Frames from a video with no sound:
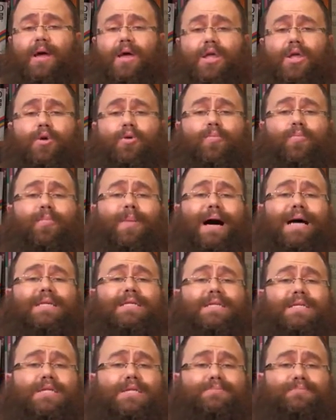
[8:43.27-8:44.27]
You
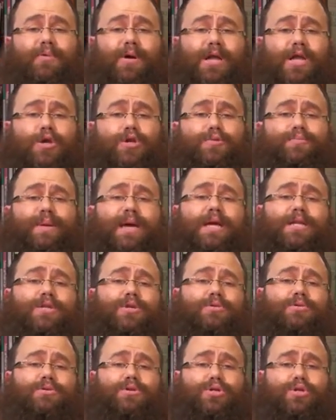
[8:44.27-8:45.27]
must, when you speak
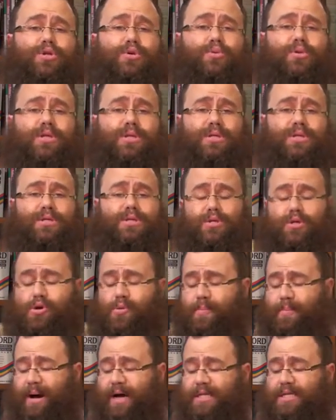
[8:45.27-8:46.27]
to your students, you
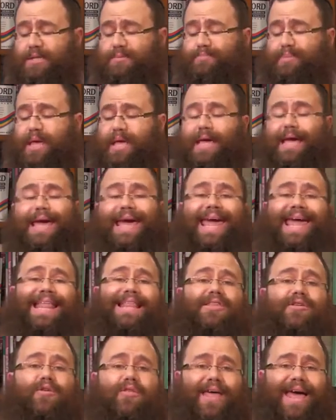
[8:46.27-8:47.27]
must speak
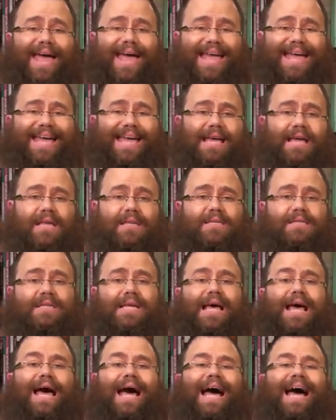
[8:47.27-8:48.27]
into their ears
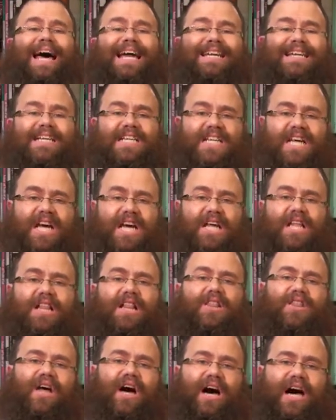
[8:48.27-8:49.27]

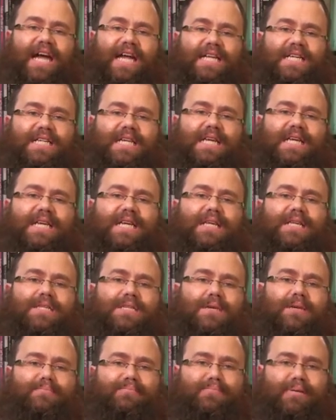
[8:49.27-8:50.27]
until the idea's
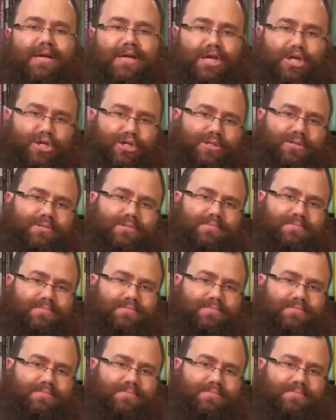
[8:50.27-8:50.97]
completion.